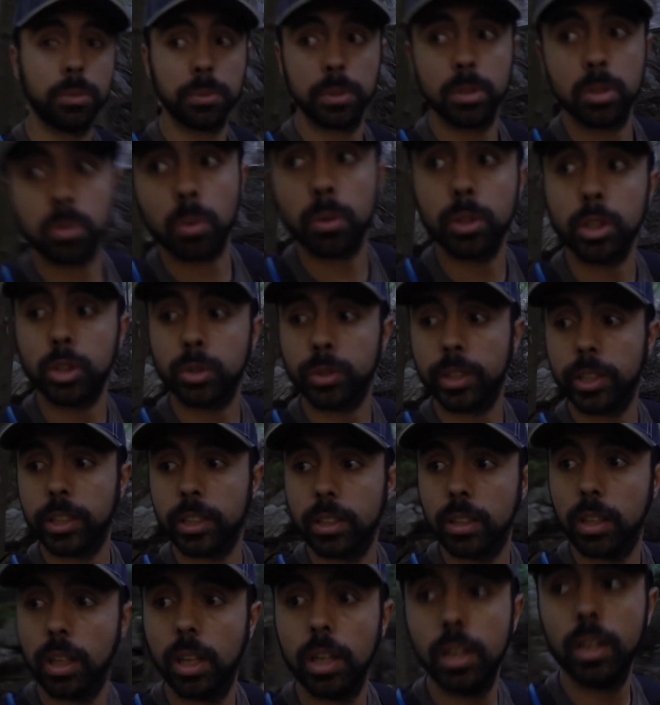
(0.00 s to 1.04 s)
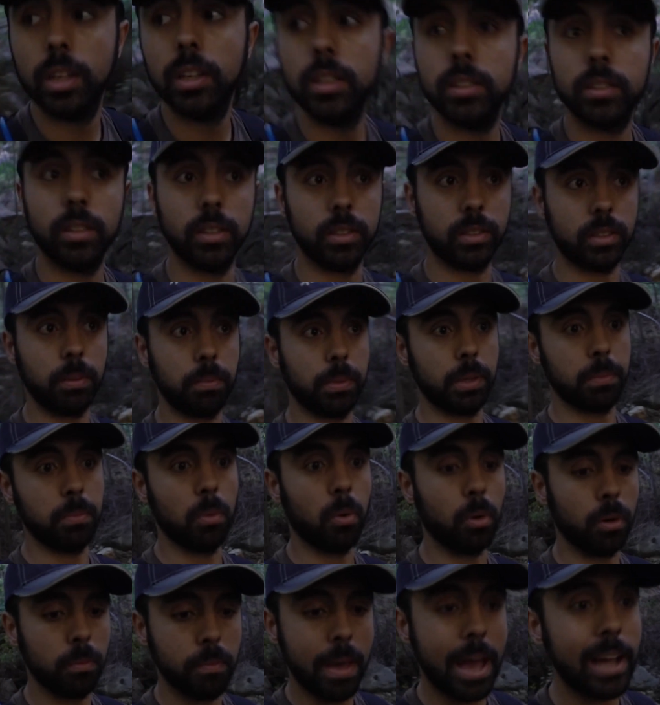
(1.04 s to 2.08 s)
to restore the trail to something
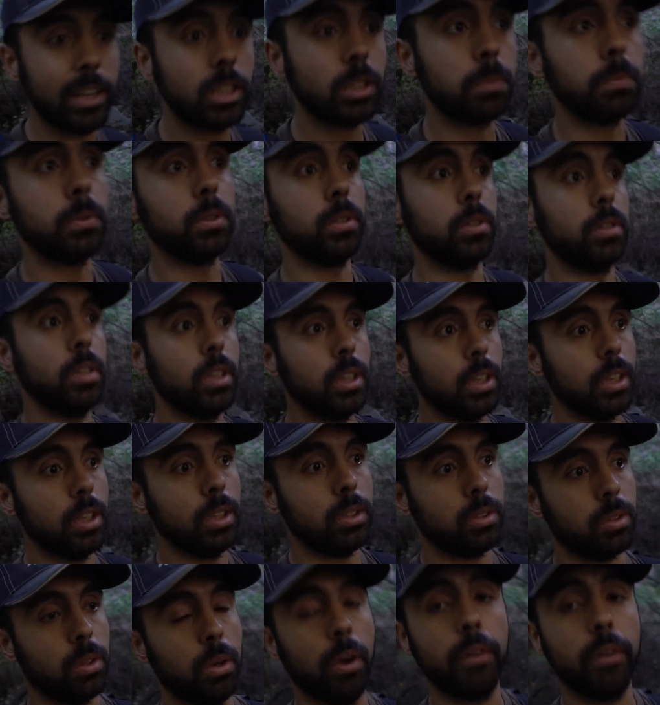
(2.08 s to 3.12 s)
more manageable. So